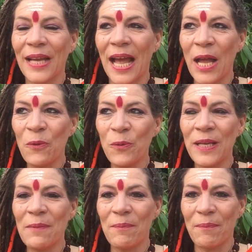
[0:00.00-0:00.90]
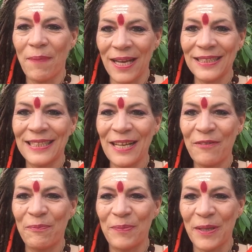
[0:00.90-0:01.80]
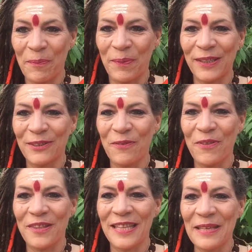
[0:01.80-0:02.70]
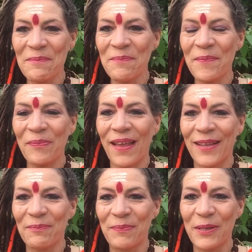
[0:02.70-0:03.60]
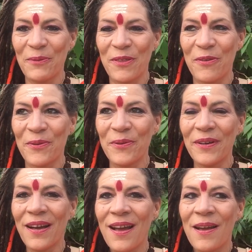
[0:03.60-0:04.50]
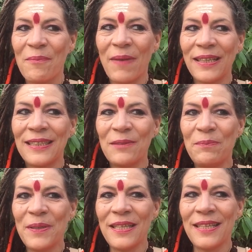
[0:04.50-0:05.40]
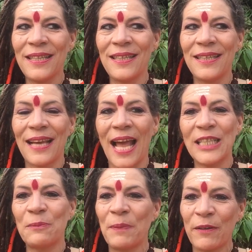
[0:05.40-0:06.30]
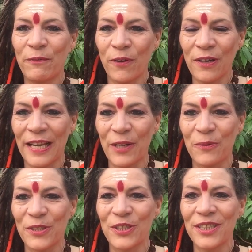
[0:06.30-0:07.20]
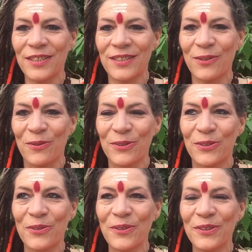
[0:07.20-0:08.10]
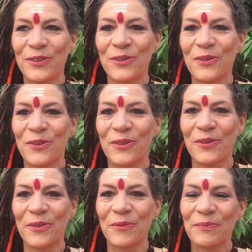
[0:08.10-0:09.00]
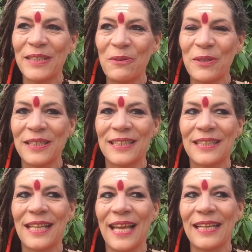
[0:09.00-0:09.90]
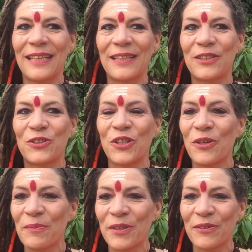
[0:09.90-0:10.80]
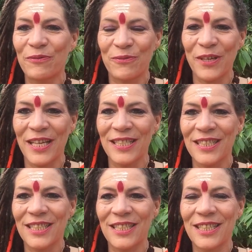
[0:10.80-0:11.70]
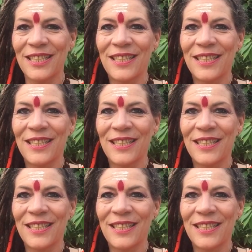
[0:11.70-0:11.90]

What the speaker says: I will myself be a part of the team and be with you. Might it be, I speak 4 languages also, so there is like German, French,